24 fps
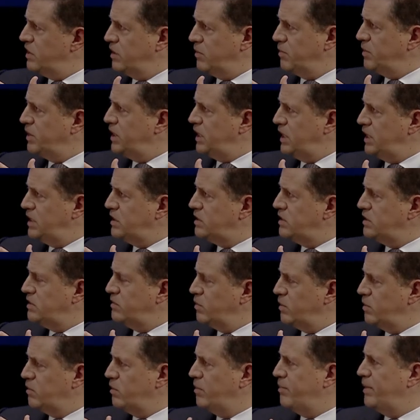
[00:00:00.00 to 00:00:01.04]
that we need.
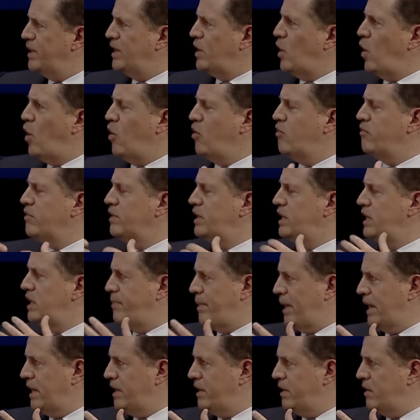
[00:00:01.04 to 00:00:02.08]
We've been overly
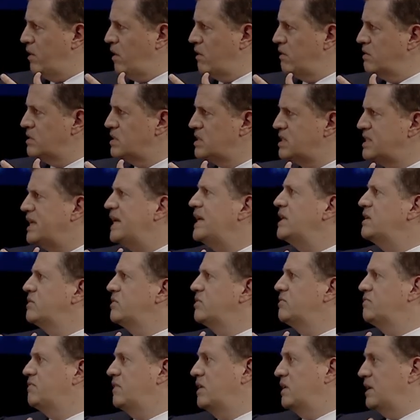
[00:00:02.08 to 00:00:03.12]
dependent on the state
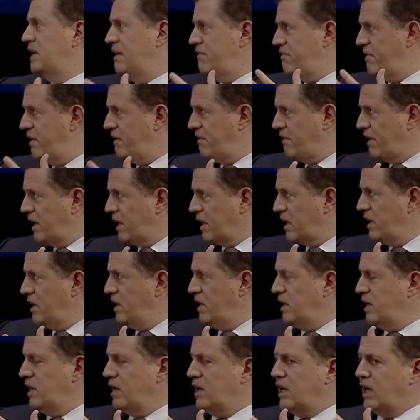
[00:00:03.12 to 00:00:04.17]
to fund everything.
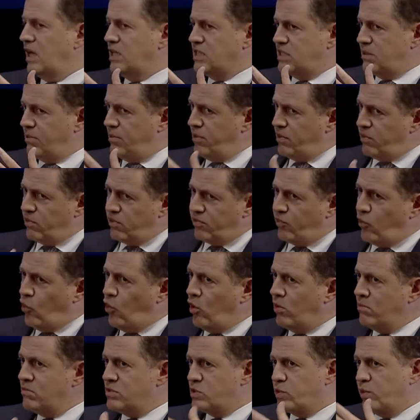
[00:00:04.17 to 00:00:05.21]
And some of the
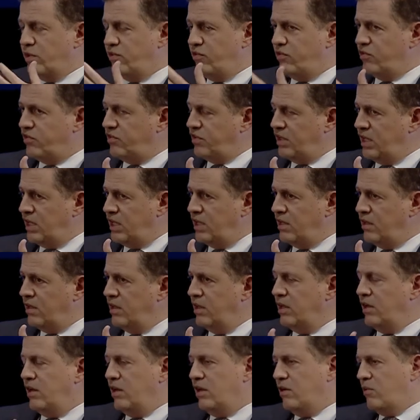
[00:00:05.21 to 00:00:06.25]
reforms we've seen,
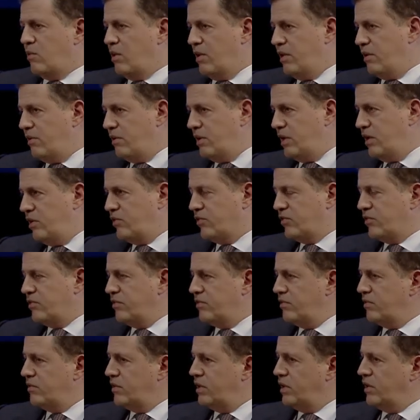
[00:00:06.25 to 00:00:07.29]
whether it is,
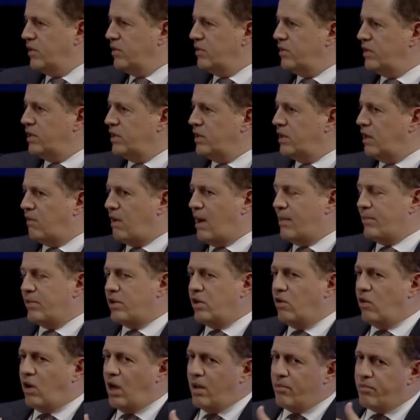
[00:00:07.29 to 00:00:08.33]
you know, the
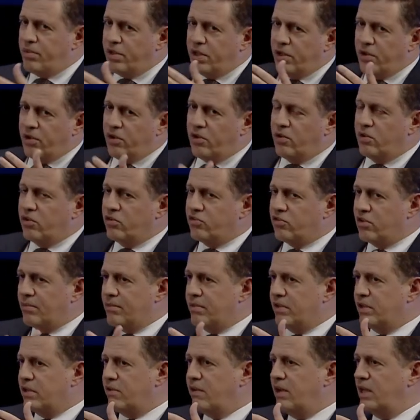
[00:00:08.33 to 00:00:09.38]
Aramco IPO or some
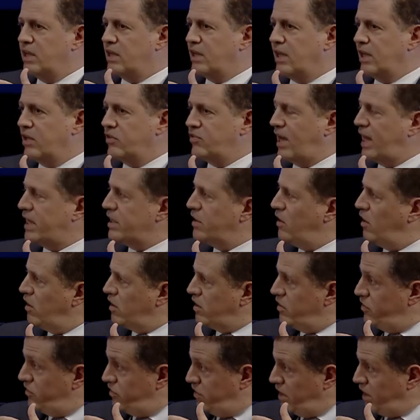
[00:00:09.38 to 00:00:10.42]
of the great things ADNOC
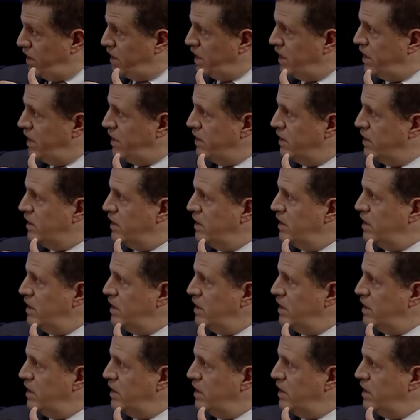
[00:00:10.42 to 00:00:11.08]
has done here,